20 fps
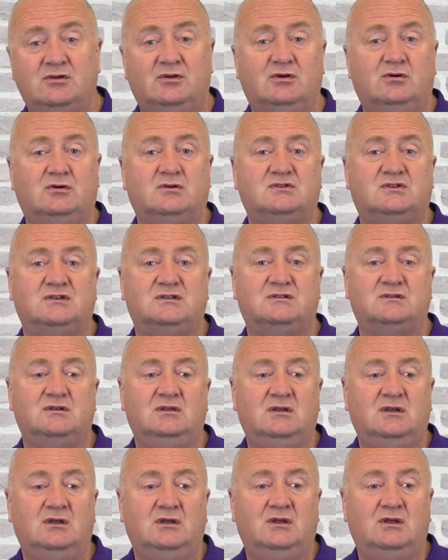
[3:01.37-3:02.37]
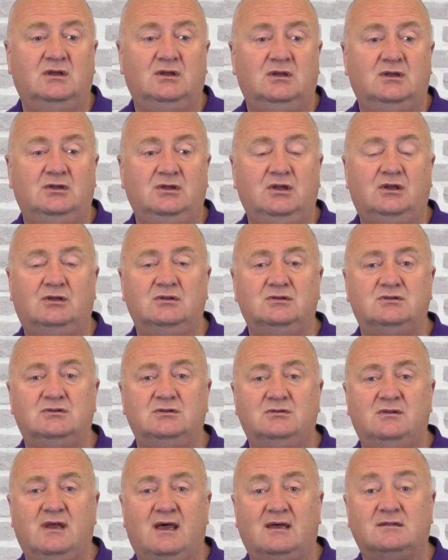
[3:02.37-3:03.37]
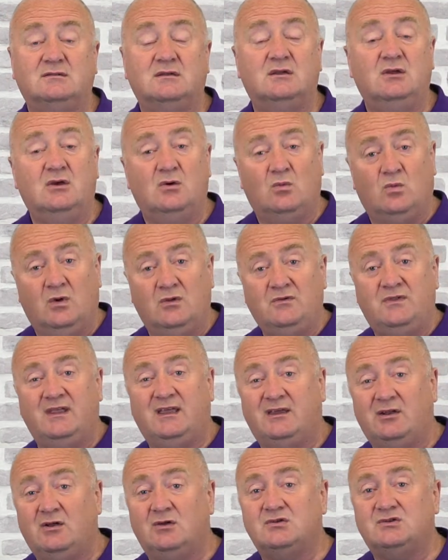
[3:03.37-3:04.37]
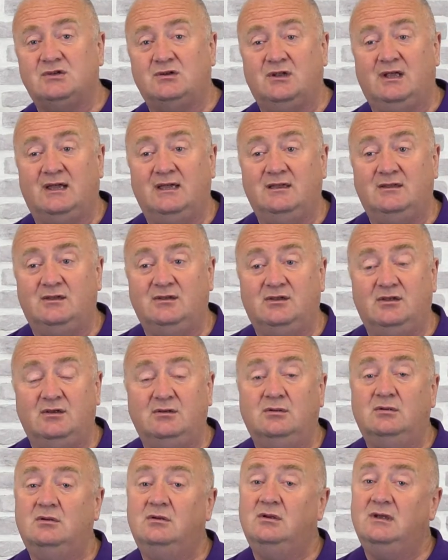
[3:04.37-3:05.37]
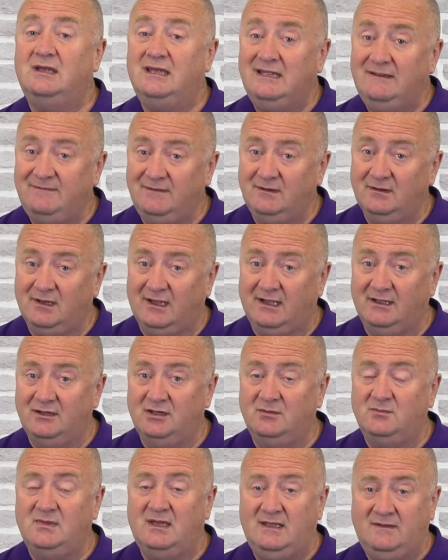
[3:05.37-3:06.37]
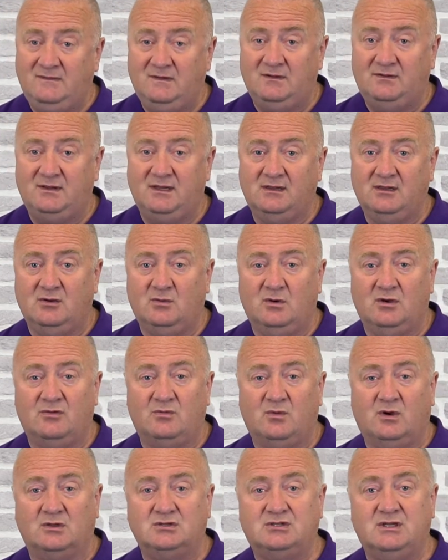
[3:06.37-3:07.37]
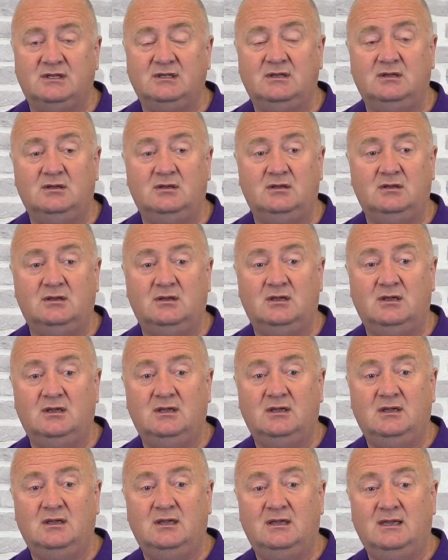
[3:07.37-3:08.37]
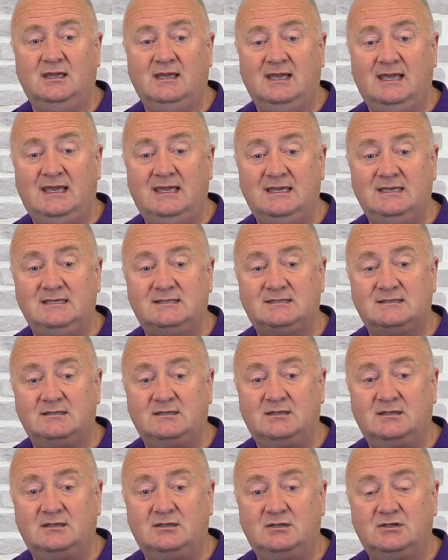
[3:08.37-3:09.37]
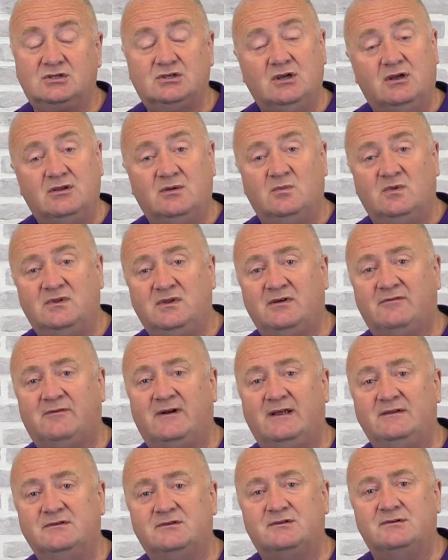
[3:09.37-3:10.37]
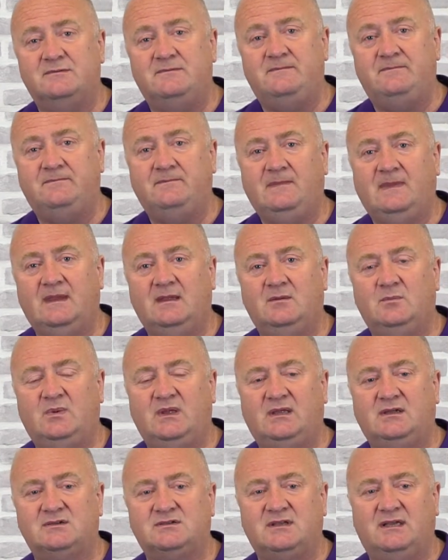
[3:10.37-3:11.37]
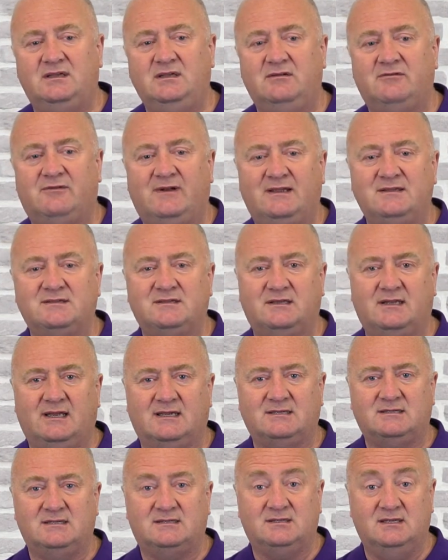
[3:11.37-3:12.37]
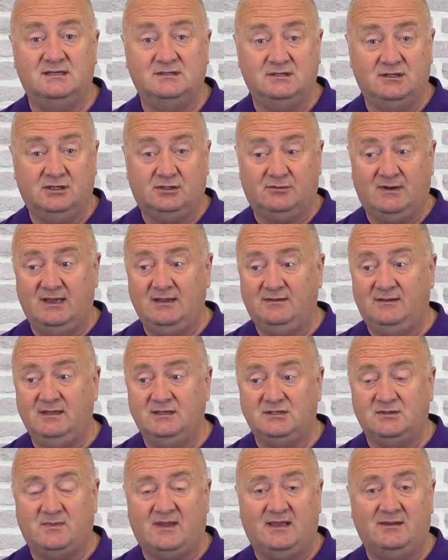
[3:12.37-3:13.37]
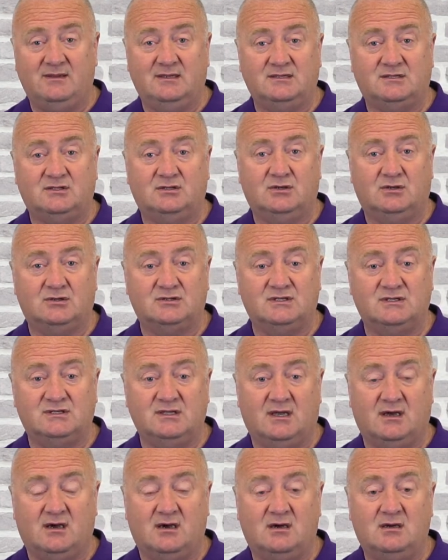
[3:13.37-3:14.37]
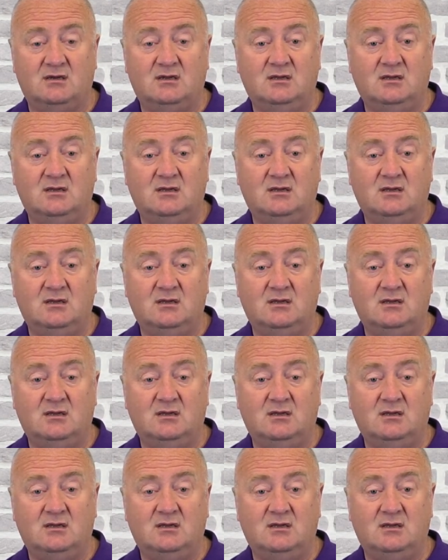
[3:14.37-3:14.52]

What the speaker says: courses, you can do that. One thing I'd also like you to do, if you like them, if you think they're worth watching, is share them with your friends, because then your friends can access these. And the great things about these courses are